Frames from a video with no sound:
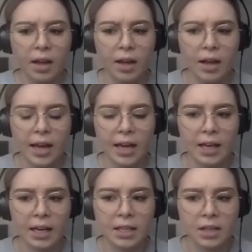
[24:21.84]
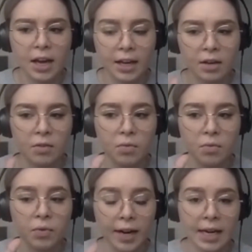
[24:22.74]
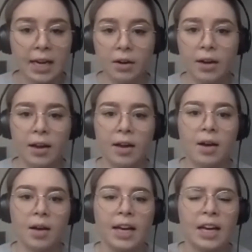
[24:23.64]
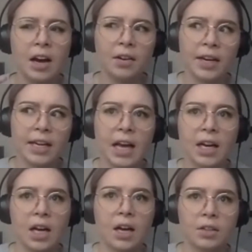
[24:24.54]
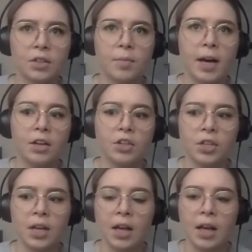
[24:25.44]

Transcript: And I can read hiragana. I can't read katakana too much.